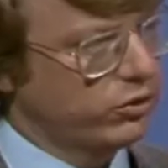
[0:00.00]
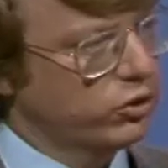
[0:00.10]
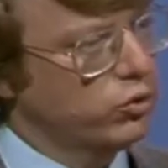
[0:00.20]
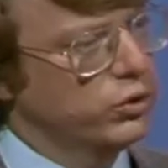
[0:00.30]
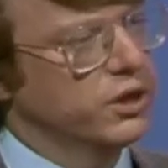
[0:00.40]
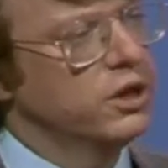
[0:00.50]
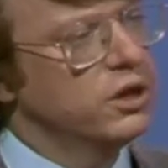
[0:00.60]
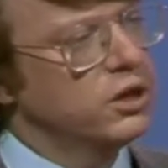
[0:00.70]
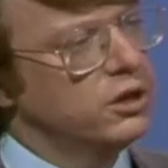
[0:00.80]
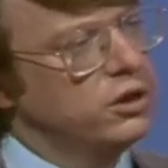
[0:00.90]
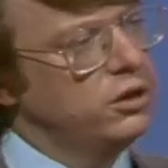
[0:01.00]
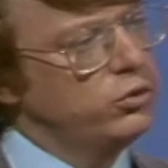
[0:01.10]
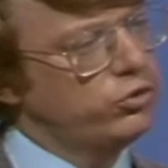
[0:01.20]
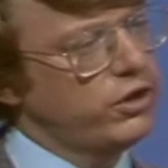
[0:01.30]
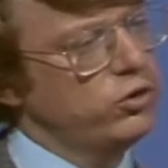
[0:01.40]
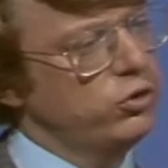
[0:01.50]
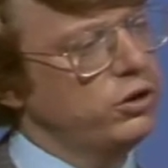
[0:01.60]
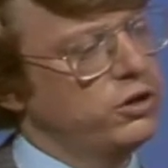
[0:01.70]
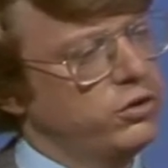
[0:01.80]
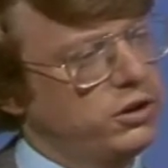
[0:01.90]
of the coin. You said
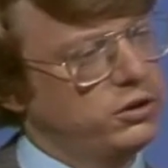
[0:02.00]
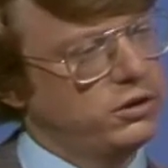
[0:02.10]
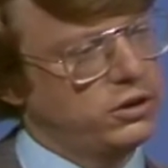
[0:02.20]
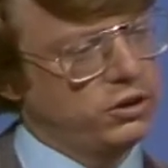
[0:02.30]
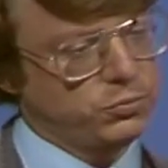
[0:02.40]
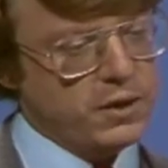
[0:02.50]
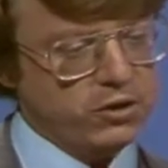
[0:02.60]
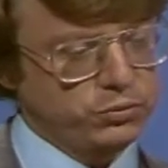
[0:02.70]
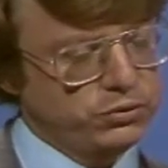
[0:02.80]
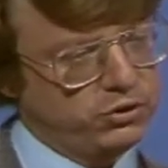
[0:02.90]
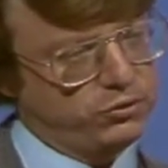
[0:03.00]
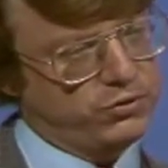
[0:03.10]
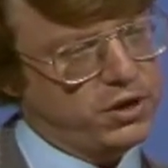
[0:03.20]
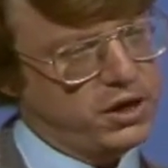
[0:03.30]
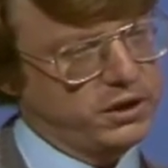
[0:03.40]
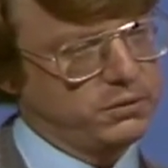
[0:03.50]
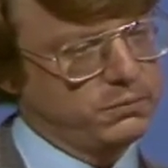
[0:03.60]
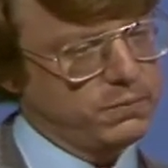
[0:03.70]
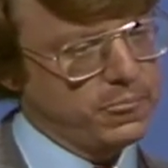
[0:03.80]
earlier that it, that it is possible to define